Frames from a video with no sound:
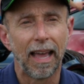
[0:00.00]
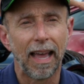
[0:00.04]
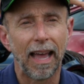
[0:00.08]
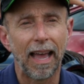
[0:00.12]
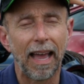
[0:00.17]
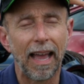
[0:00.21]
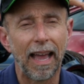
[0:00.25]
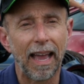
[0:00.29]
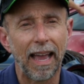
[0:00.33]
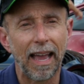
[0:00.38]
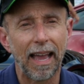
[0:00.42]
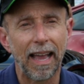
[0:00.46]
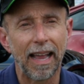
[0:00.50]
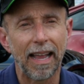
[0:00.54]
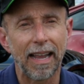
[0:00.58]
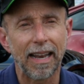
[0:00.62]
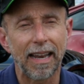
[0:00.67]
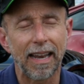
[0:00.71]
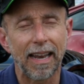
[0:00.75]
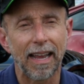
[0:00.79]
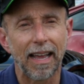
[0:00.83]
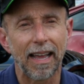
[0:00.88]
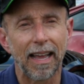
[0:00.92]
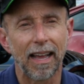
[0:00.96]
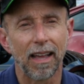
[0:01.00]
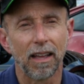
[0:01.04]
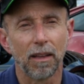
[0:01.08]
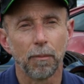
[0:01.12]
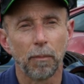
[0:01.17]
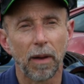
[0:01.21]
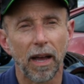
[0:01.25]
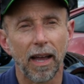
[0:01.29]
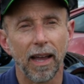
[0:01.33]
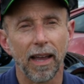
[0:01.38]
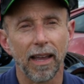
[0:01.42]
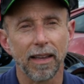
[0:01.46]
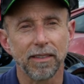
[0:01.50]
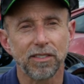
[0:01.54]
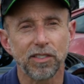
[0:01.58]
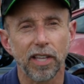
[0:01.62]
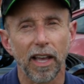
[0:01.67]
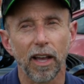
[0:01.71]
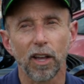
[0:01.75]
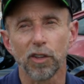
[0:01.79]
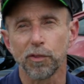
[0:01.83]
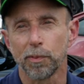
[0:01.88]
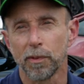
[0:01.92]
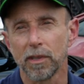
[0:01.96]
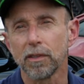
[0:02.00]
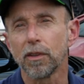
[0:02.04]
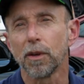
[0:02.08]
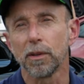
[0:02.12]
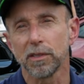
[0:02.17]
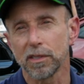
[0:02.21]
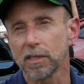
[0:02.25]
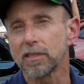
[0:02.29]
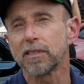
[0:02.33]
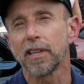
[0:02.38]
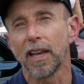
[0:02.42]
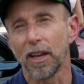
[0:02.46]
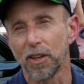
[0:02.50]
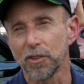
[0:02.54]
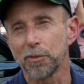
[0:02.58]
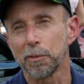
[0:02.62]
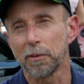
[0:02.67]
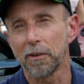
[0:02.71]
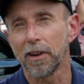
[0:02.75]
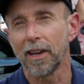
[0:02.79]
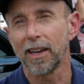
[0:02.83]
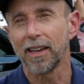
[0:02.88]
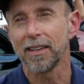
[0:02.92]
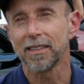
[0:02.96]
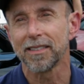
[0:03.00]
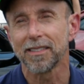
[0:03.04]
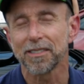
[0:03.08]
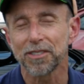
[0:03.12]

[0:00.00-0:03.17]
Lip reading: and my salesman, you know, he's a salesman, right?